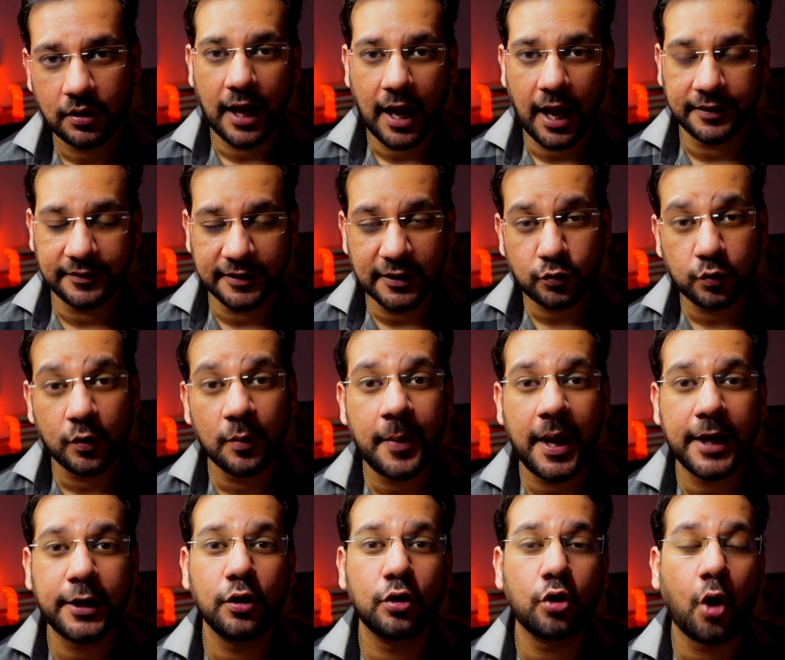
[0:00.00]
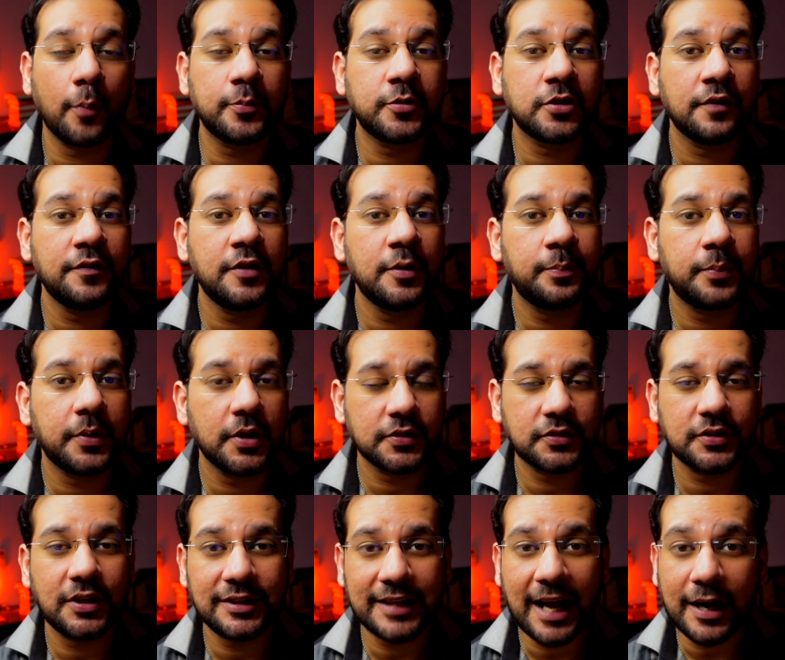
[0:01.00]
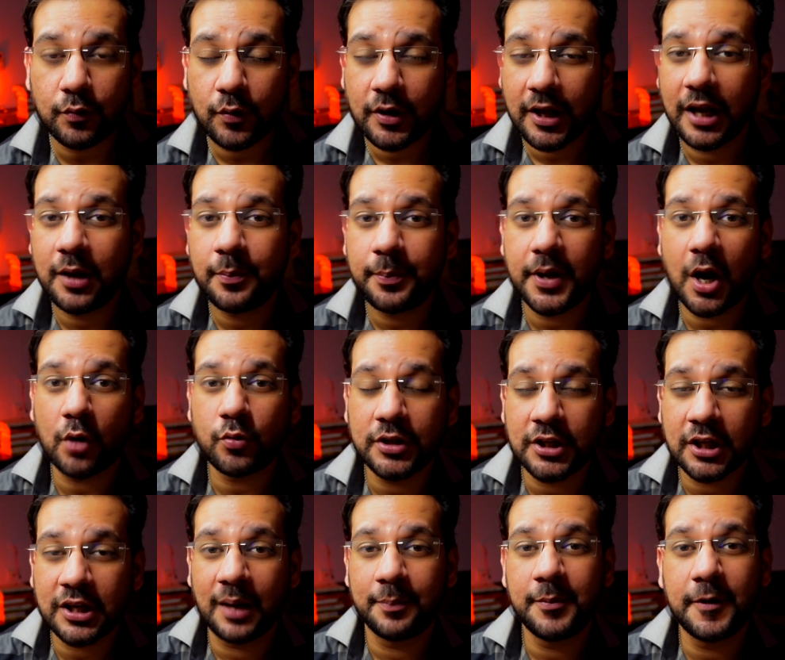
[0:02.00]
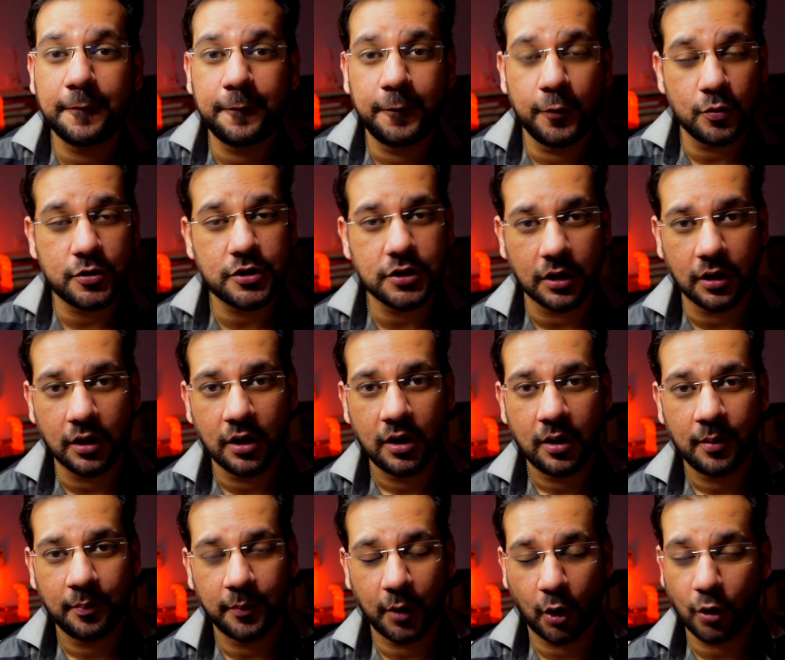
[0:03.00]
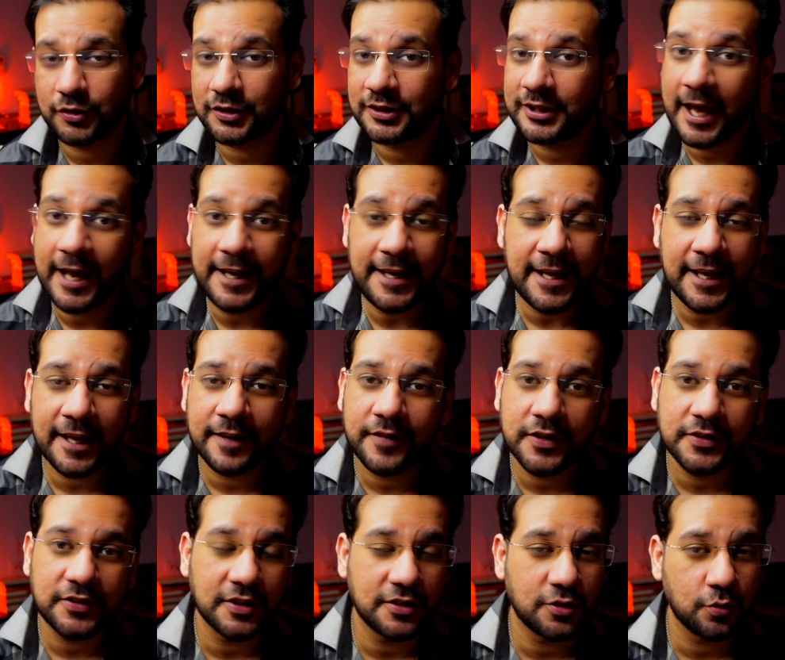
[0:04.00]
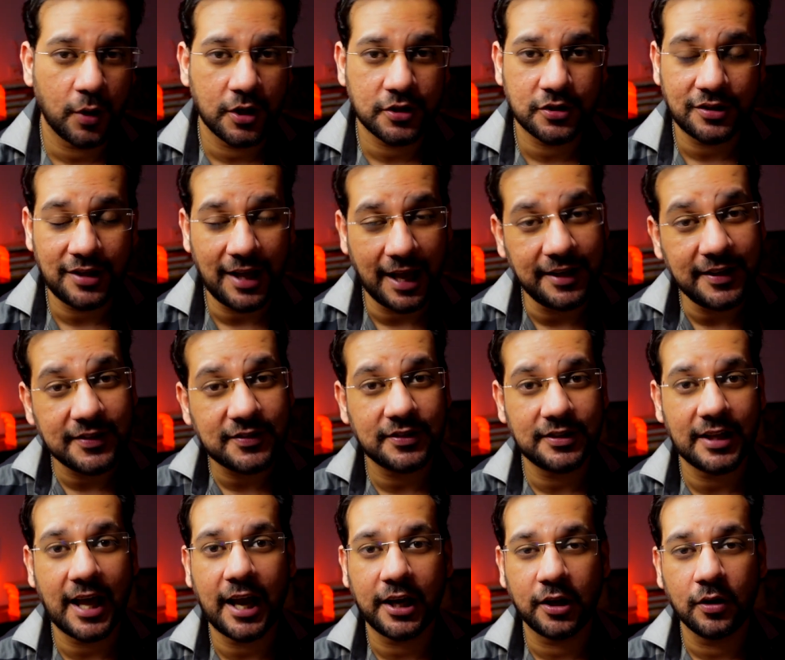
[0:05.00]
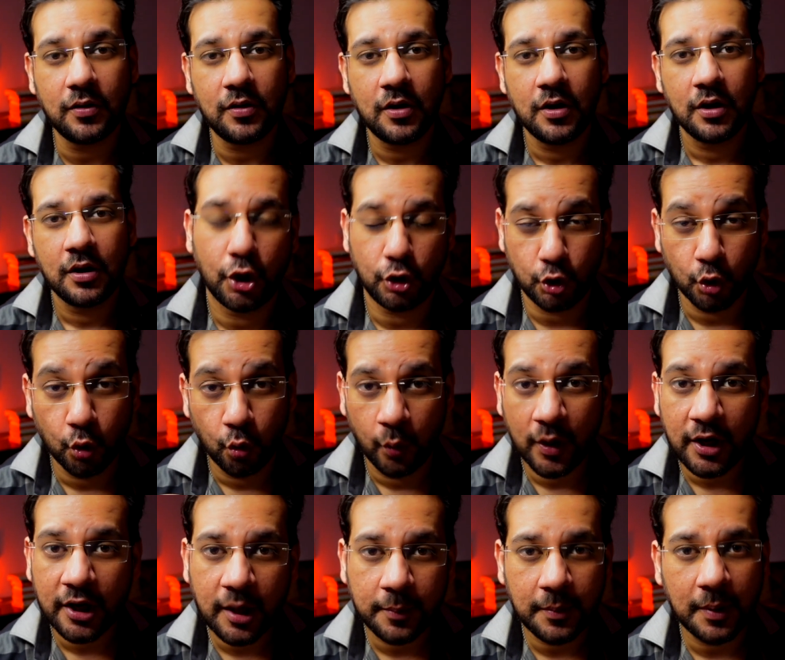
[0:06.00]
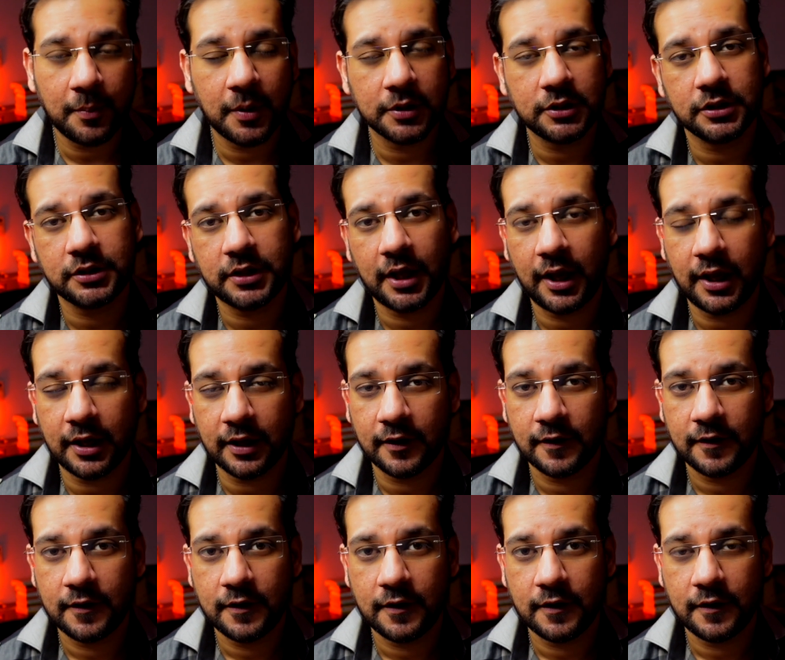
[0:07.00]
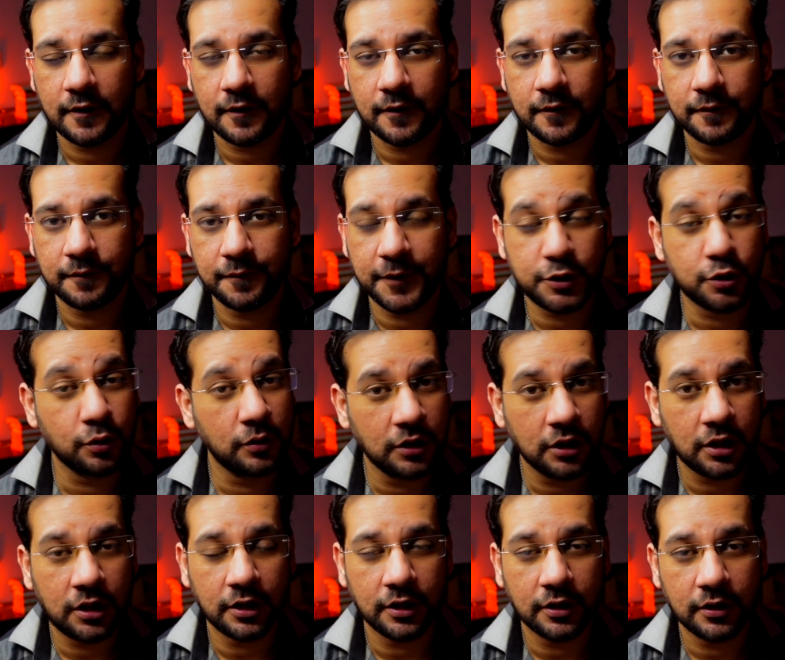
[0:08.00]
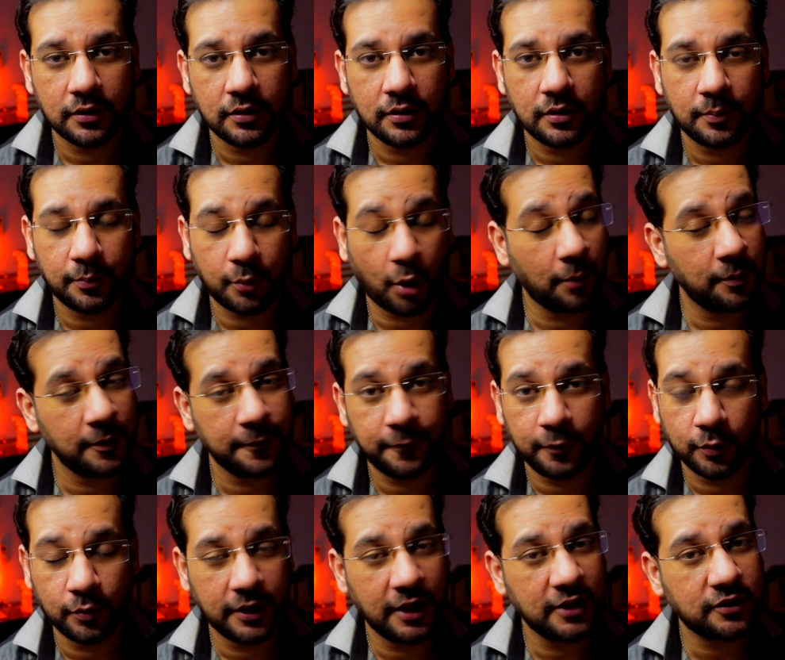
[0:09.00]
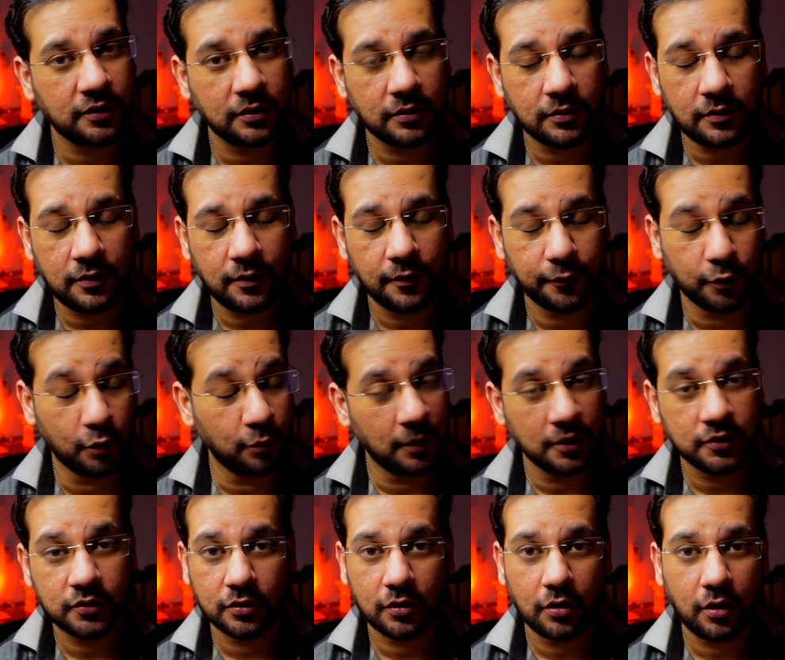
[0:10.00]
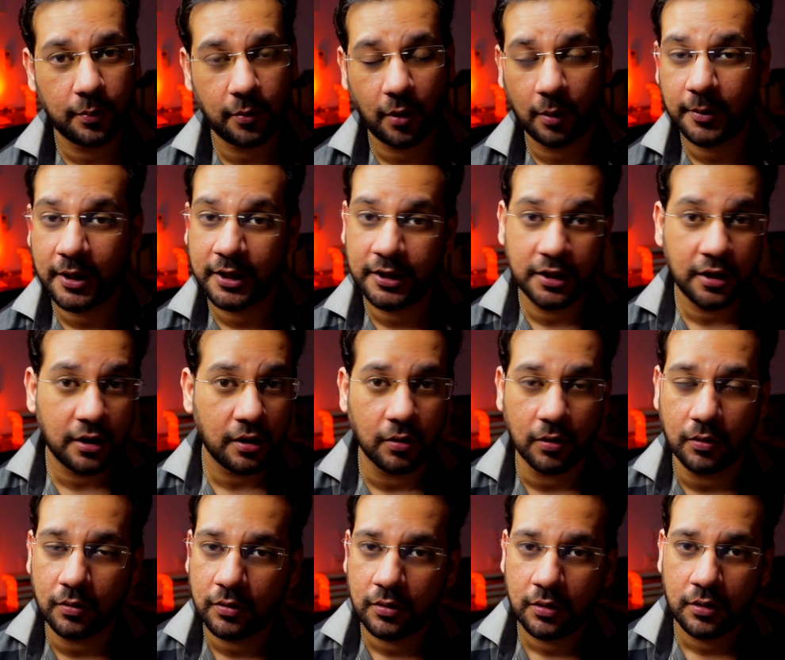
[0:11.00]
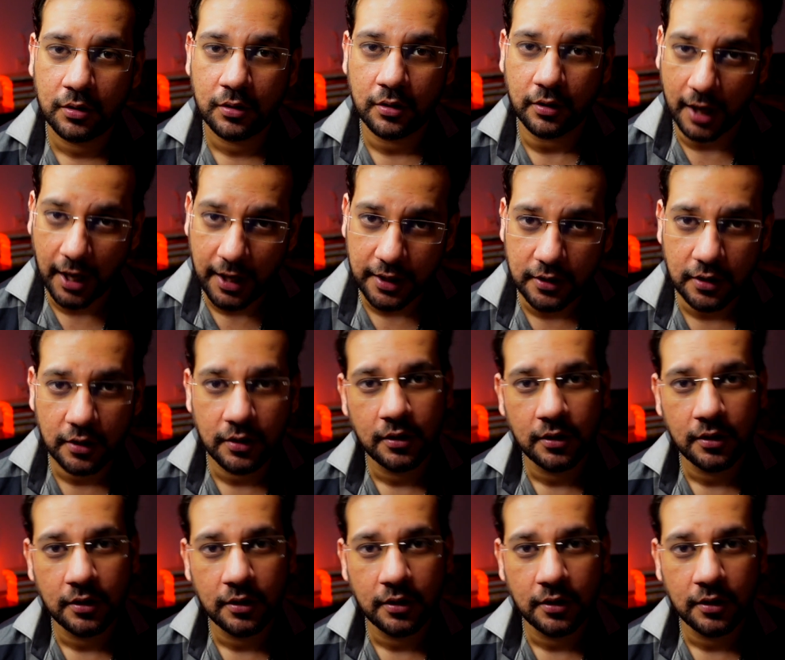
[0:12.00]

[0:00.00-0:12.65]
And this will make you an observant person that will help you out in the coming future. Because in any given situation, any scenario, you will remember the thing which you learned probably a few days ago, few months ago, or probably a year ago, right?